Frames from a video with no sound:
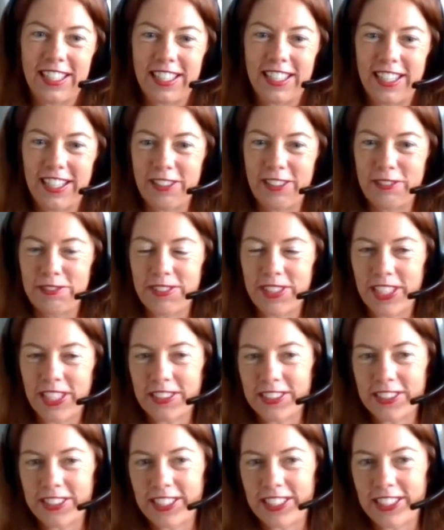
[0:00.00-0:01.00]
Of
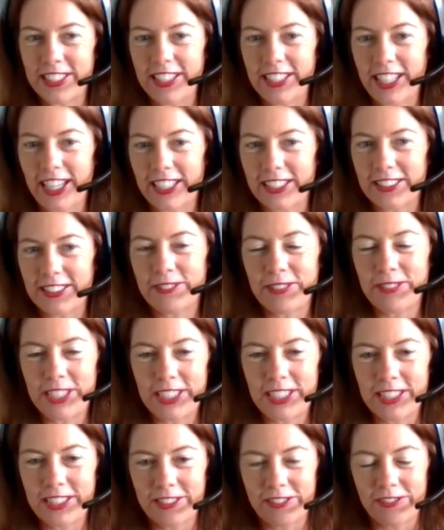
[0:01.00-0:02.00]
energy that we
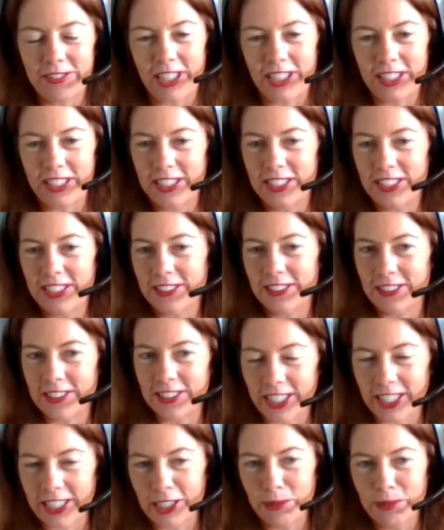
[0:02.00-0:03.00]
either fall into
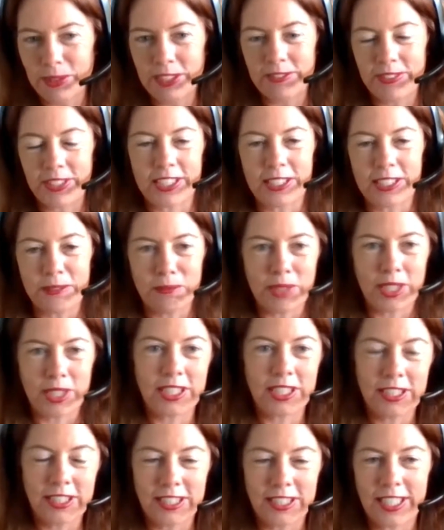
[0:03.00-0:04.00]
entitlement, victim,
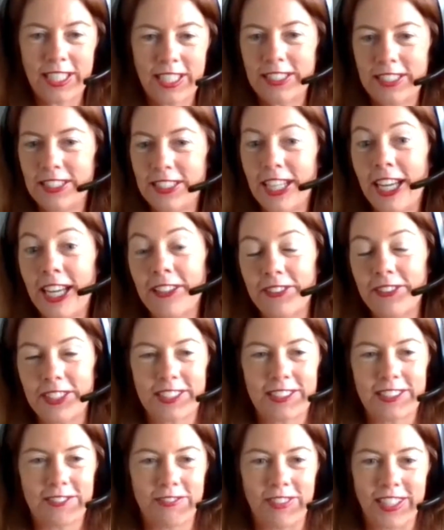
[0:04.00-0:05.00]
martyr. None of
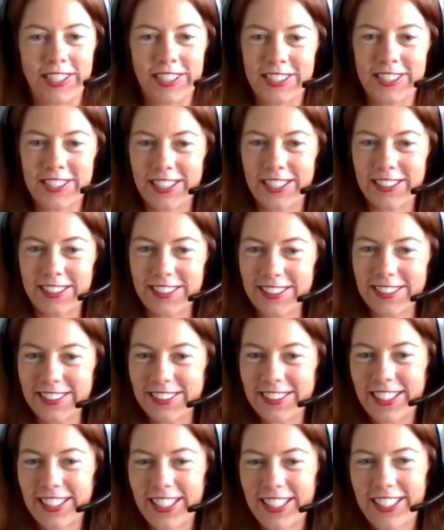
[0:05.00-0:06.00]
it's functional,
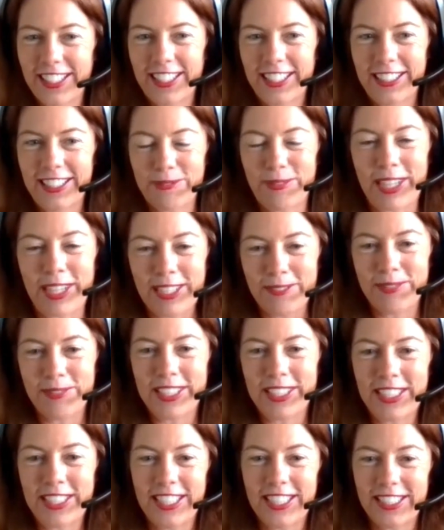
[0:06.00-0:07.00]
in my
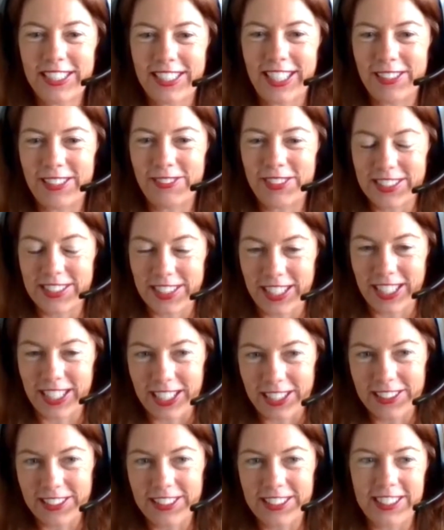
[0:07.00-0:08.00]
opinion. None of it's a
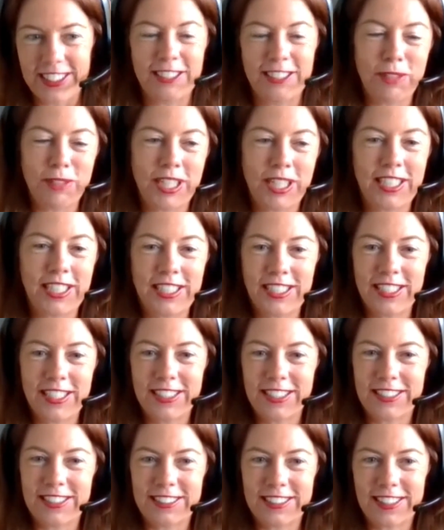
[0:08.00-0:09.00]
healthy way.
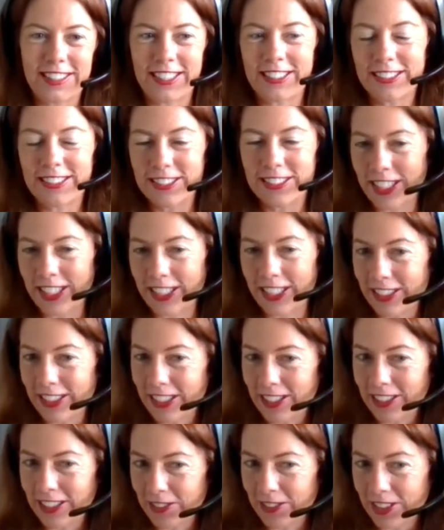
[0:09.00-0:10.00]
Like telling the
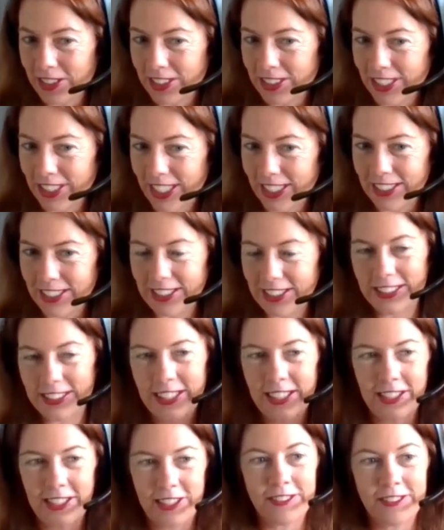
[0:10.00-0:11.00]
universe that
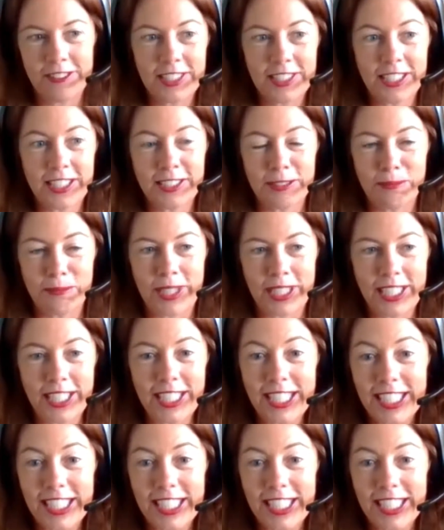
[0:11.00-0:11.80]
it owes us money